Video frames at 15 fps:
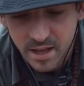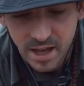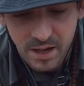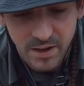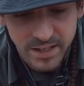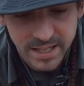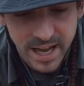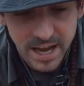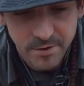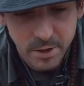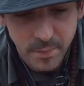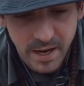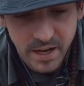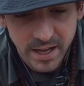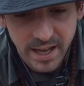I like to have it
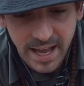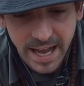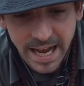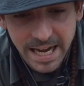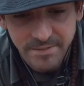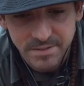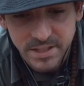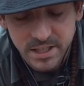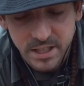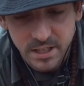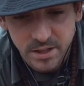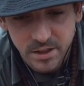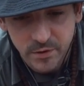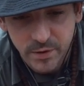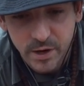about half to
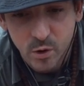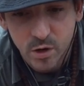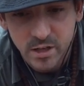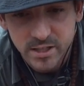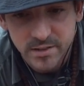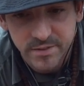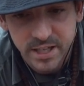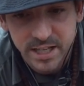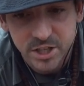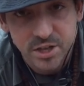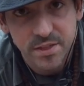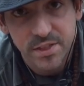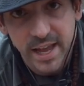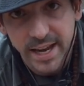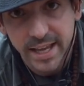three quarters of an inch
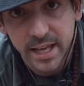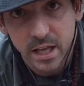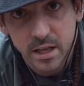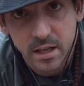thick.